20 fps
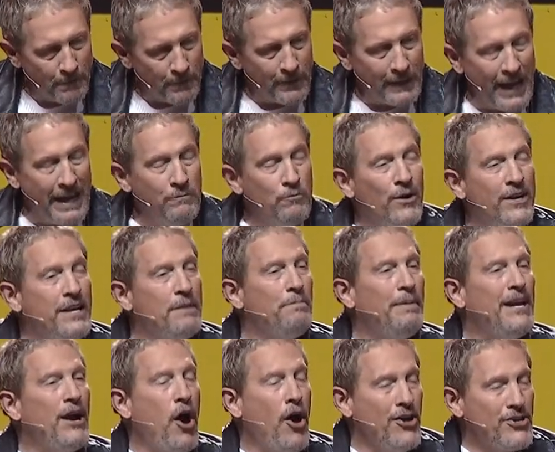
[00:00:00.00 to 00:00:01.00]
And wouldn't it be
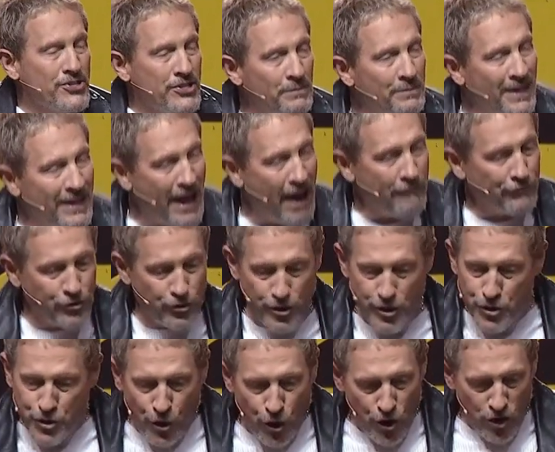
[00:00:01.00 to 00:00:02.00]
awesome that after
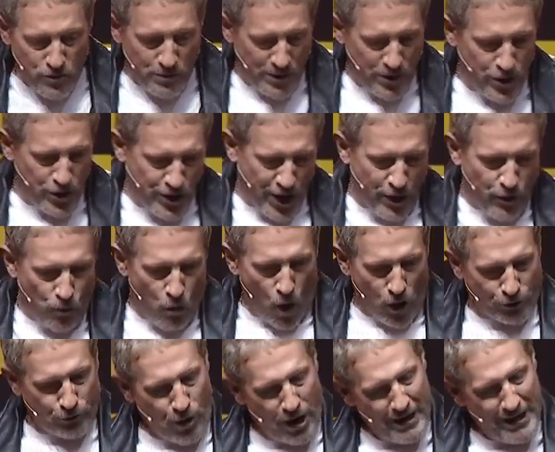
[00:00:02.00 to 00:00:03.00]
discouragement, you just kind of walk
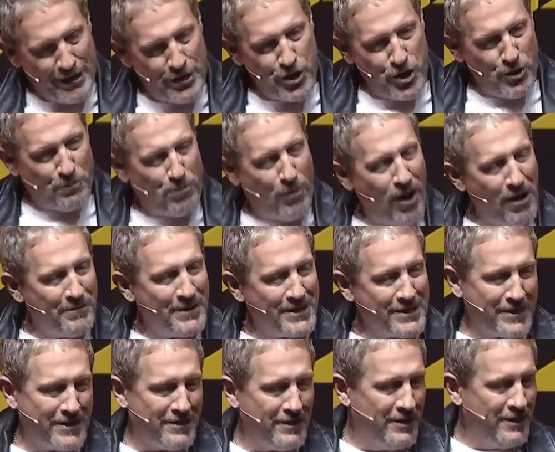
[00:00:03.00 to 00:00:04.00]
right into your
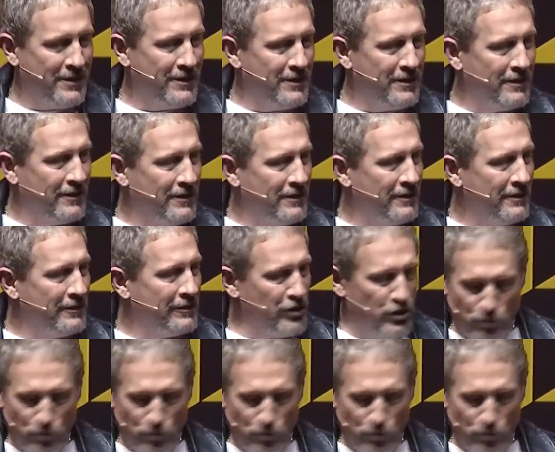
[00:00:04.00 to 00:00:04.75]
promise. You